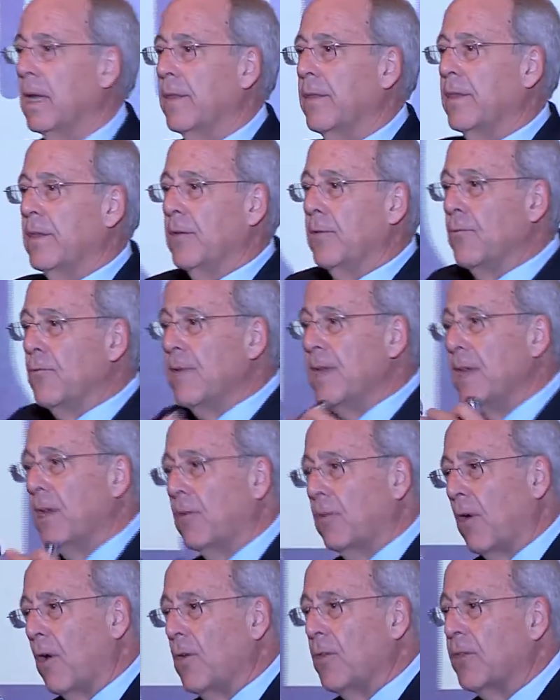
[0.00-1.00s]
the
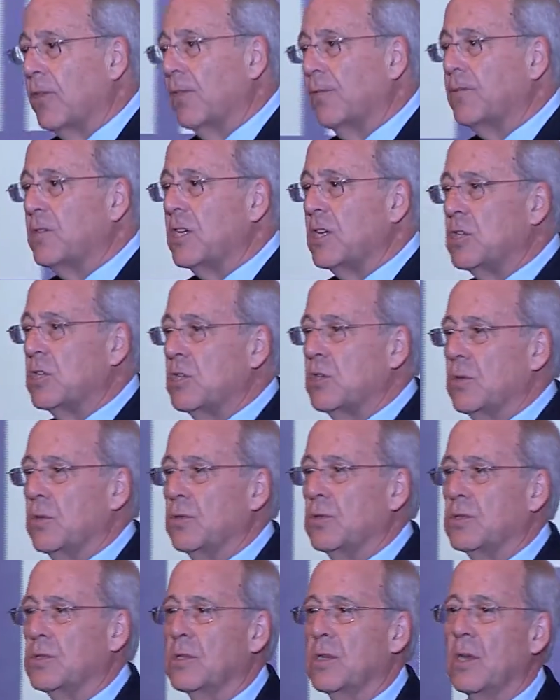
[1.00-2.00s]
regrowth of
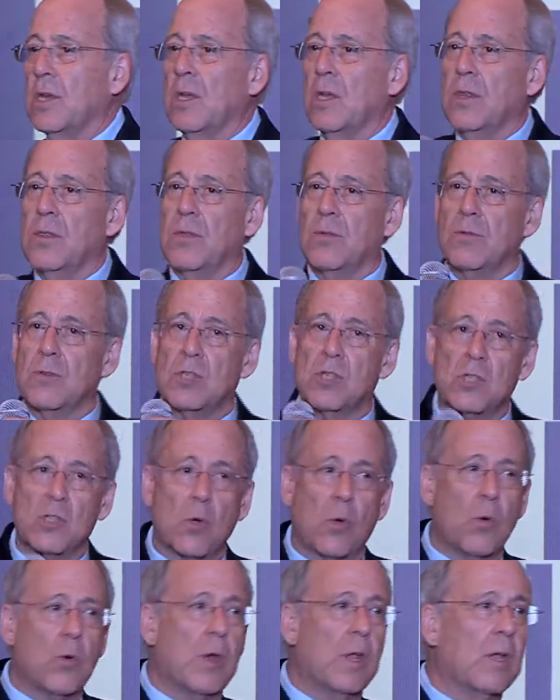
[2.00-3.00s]
tissues, the
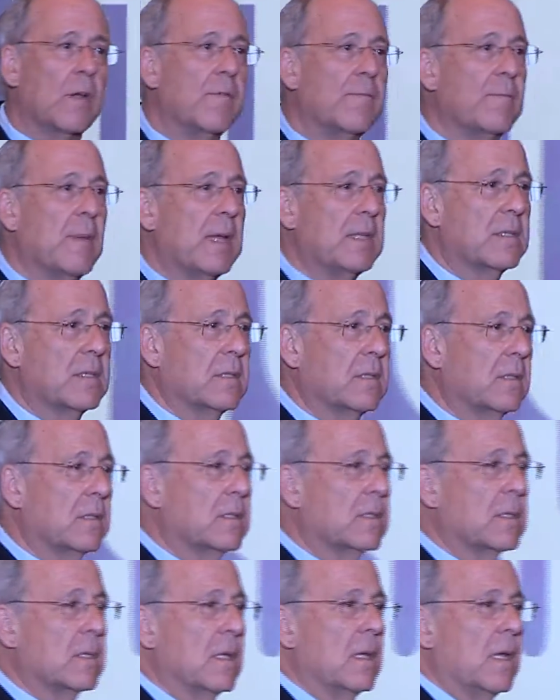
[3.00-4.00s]
restoring of
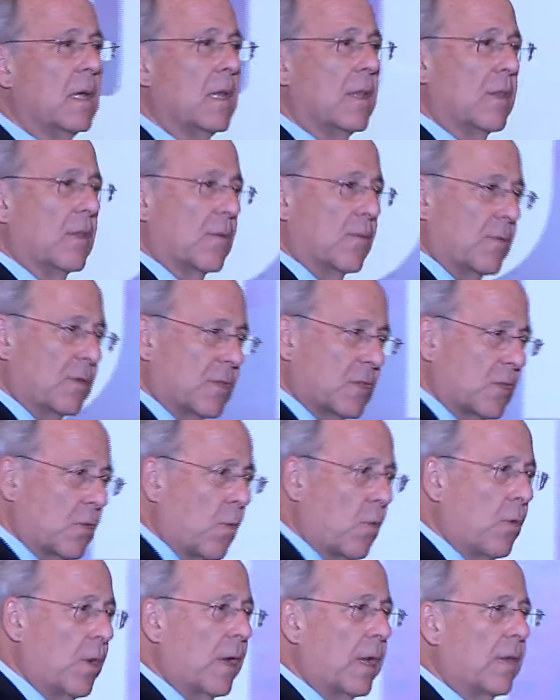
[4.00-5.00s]
muscles, the
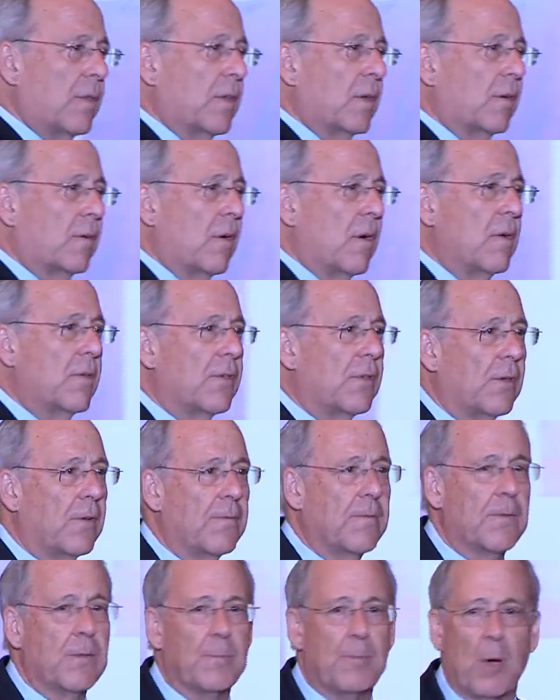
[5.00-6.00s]
restoring and the growth
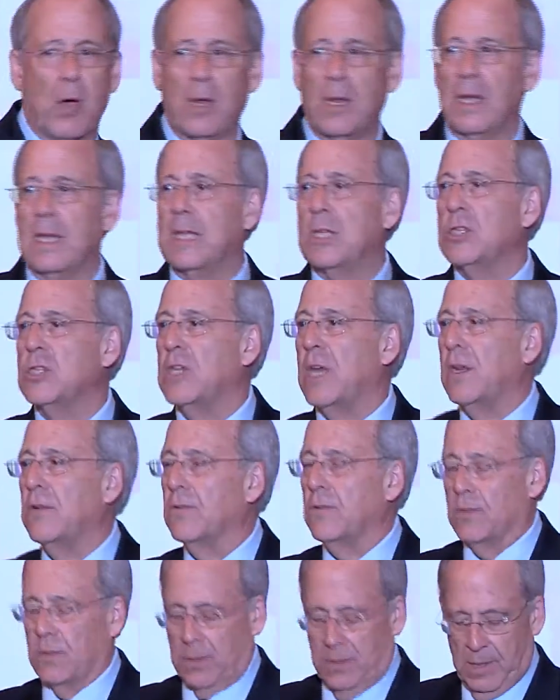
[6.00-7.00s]
of the body in
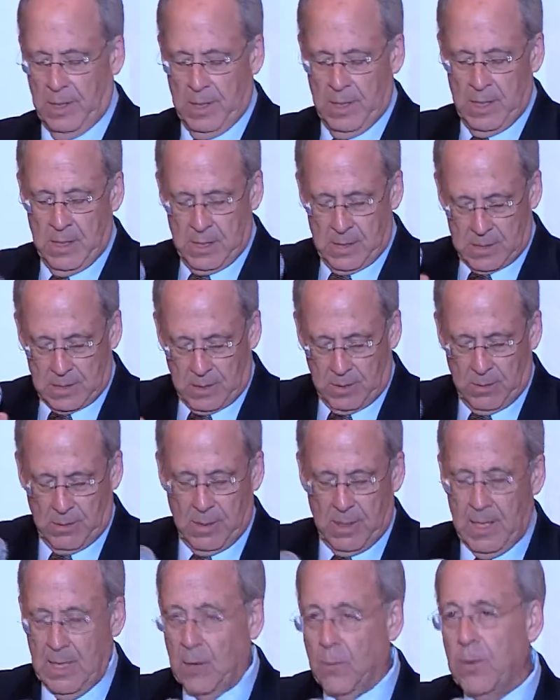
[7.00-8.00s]
general. So
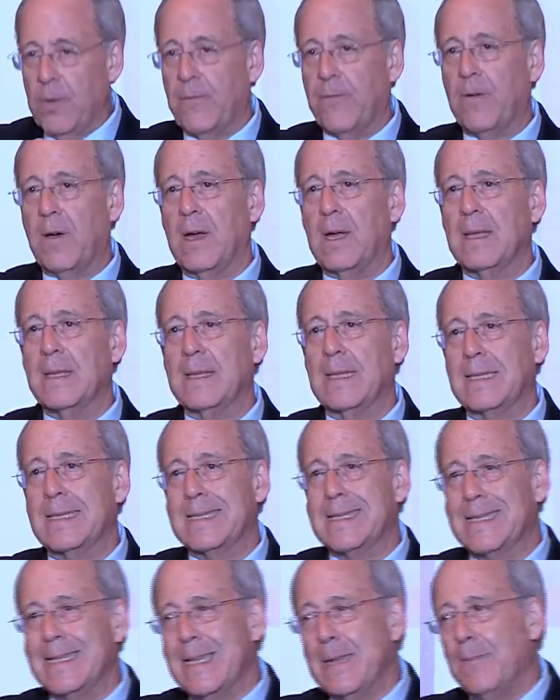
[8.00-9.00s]
here we find that
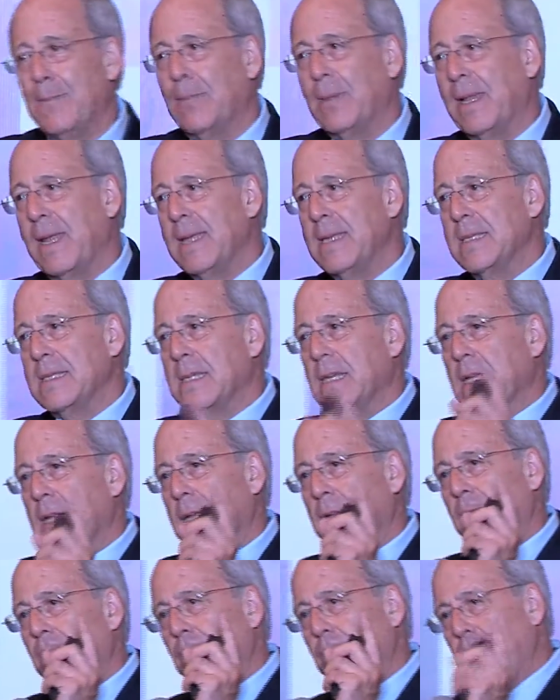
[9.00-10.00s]
sleep plays
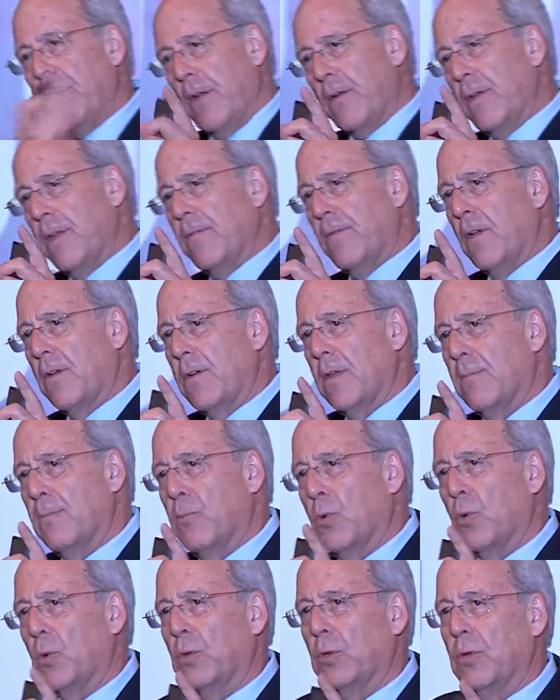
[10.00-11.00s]
very, very
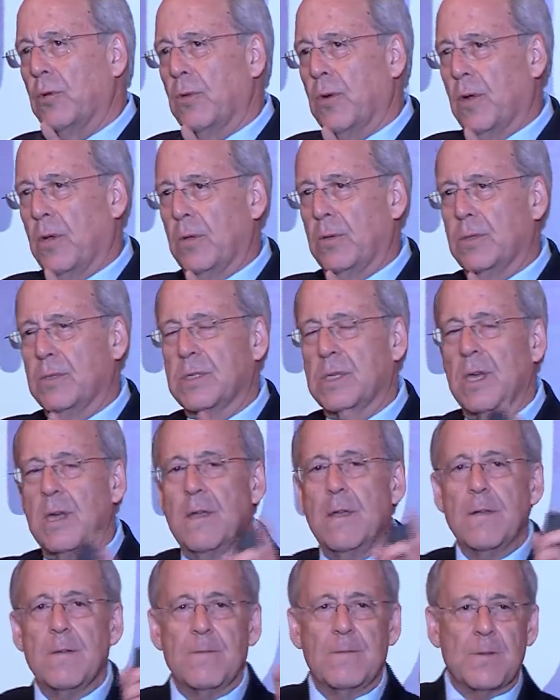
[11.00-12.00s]
important roles
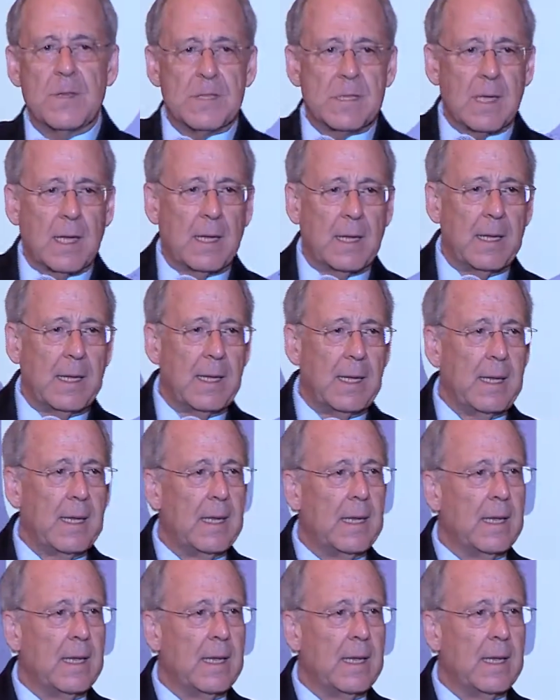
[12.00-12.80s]
physically,